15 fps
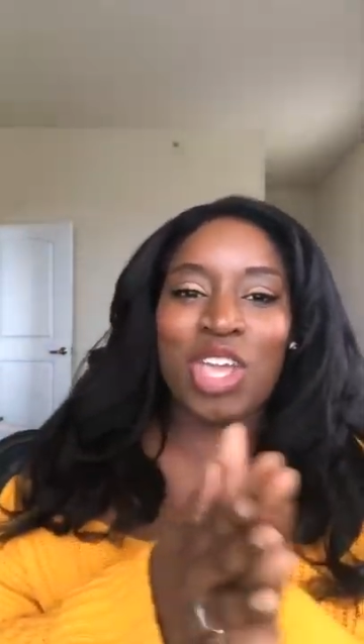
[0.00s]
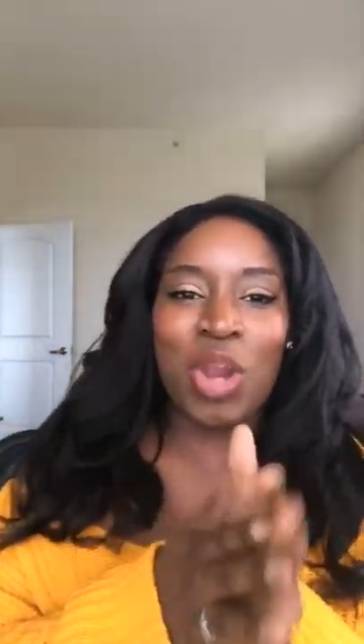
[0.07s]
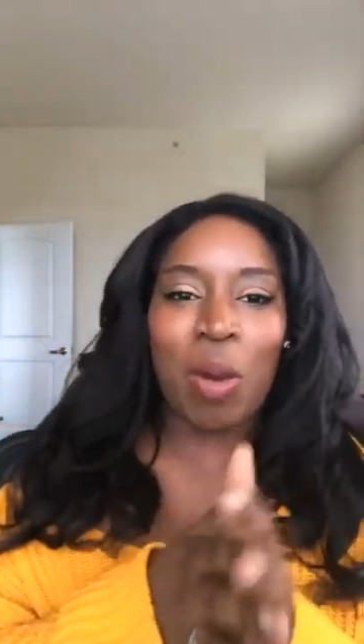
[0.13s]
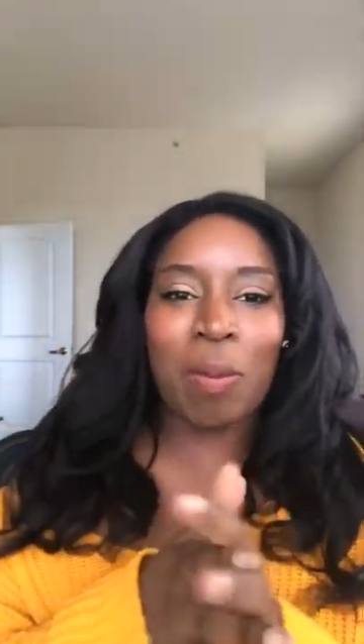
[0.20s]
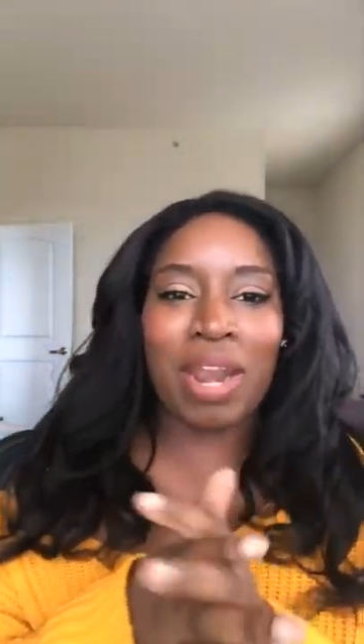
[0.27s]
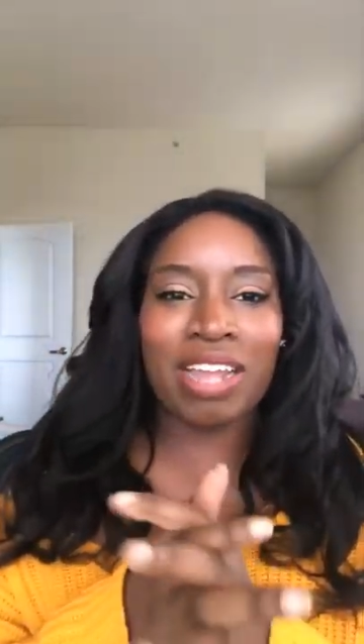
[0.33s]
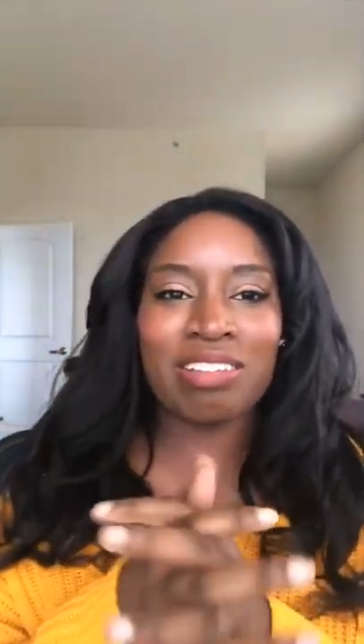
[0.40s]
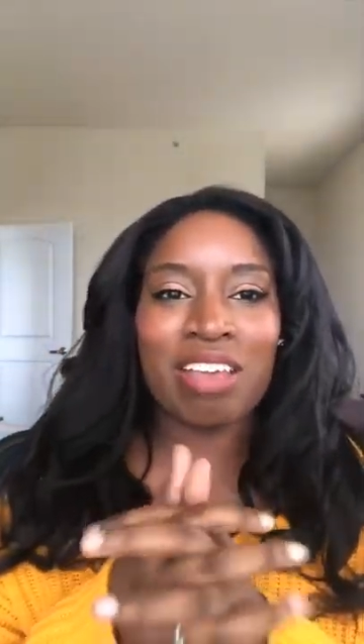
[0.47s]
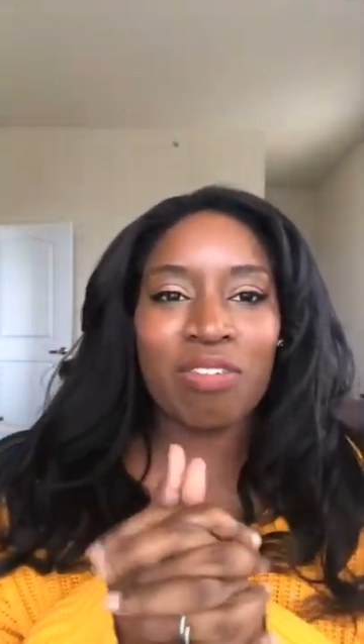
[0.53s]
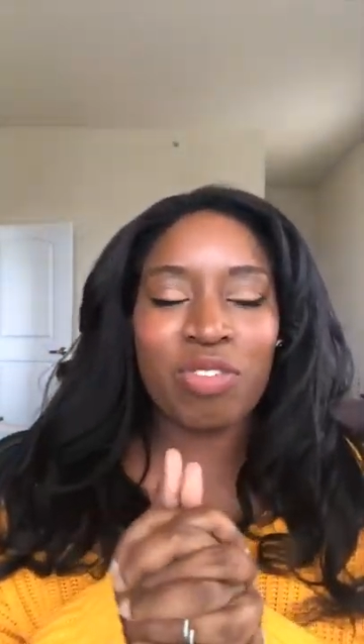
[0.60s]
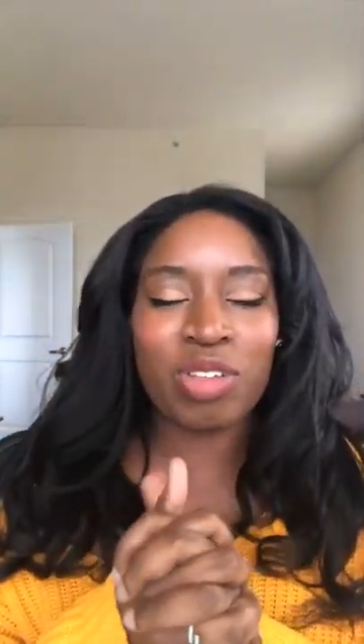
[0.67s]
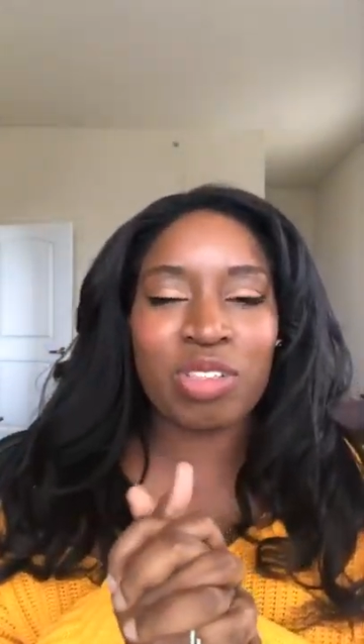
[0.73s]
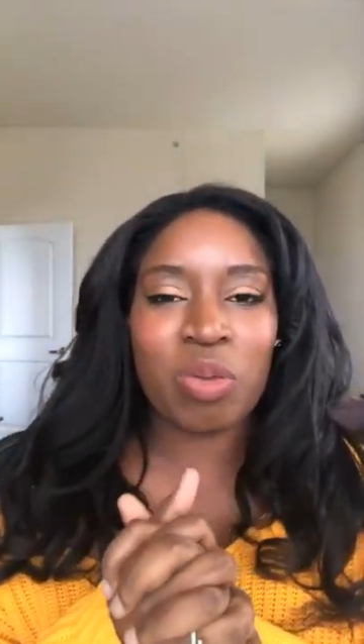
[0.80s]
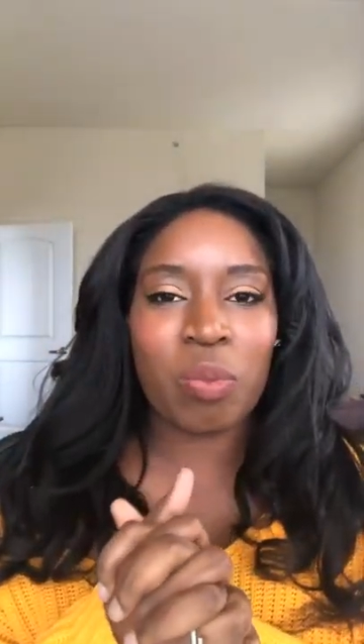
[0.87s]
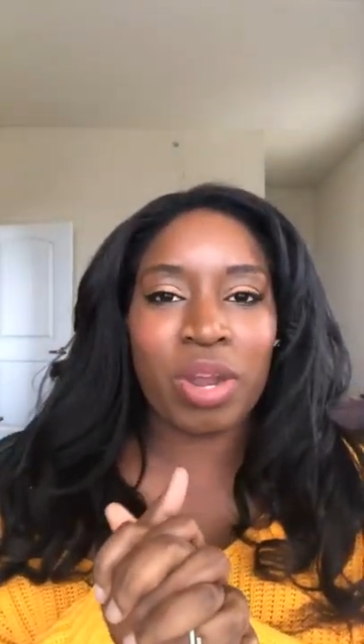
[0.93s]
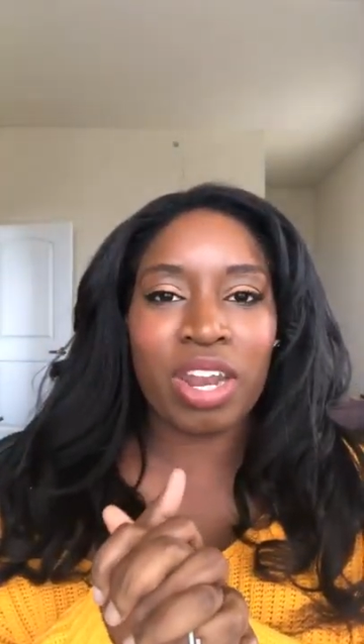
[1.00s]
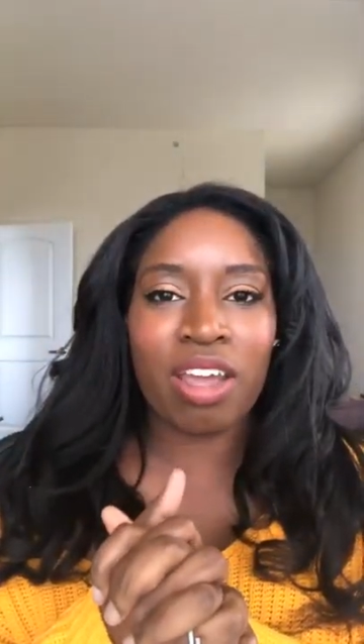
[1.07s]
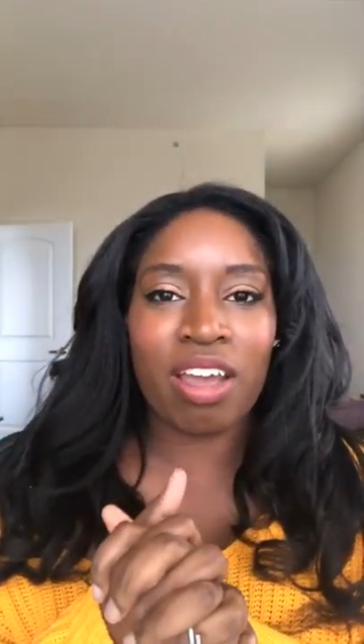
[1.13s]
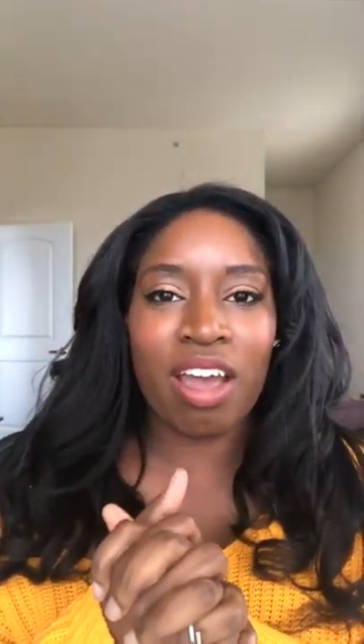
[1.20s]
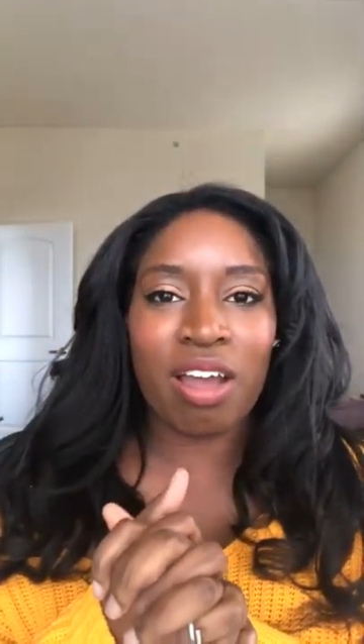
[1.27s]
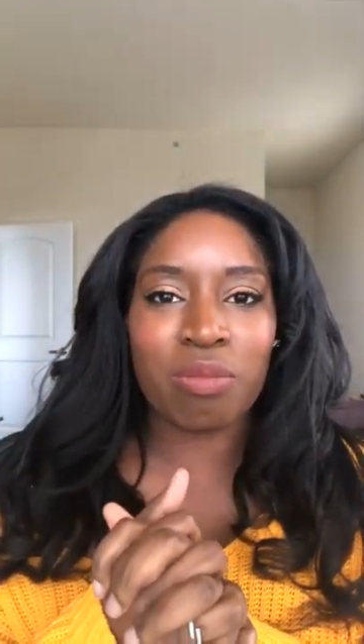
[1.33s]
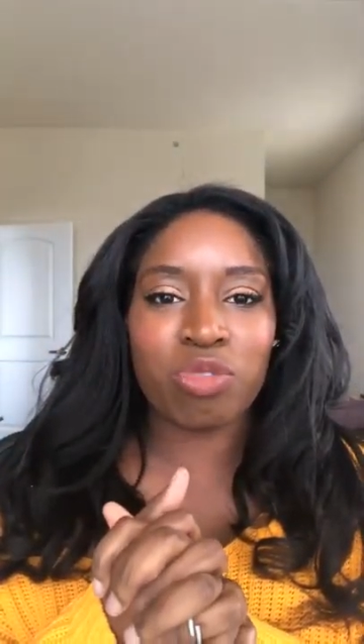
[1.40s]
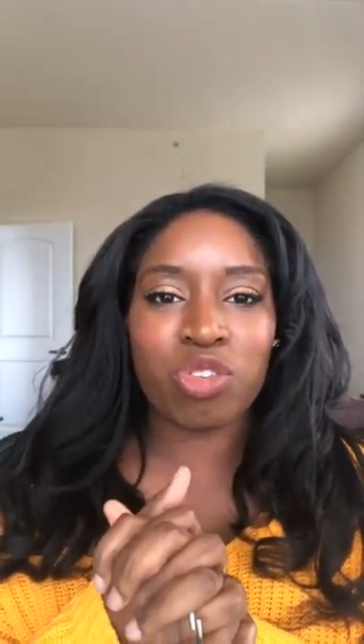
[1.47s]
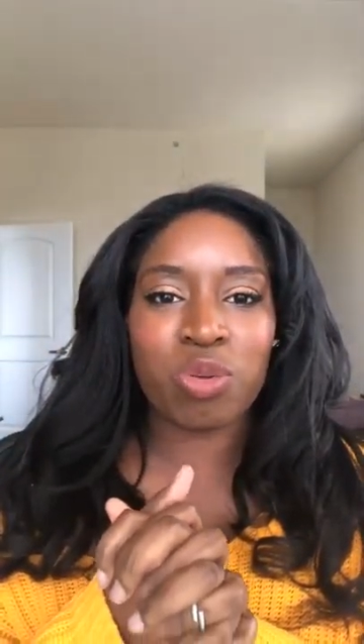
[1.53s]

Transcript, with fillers: You know, but I definitely want to um,